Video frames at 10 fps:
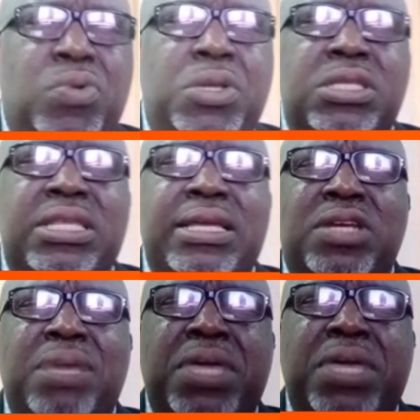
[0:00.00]
Will
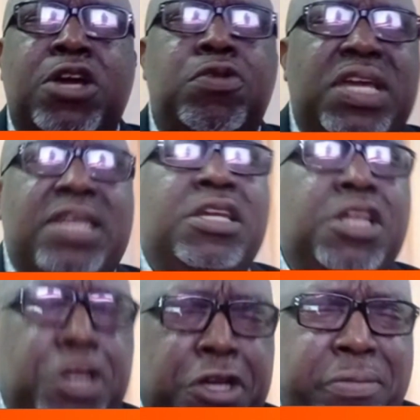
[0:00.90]
they be included in
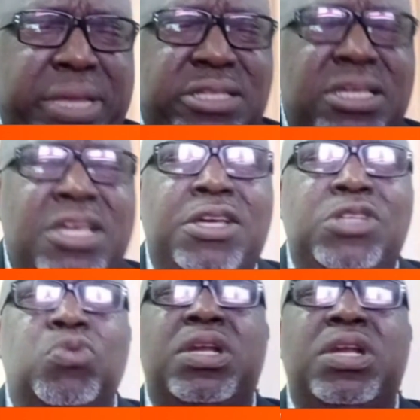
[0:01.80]
the documents?
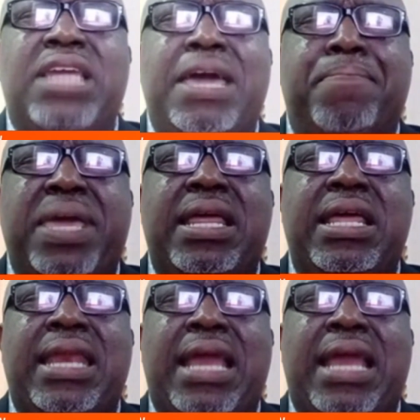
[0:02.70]
So will they be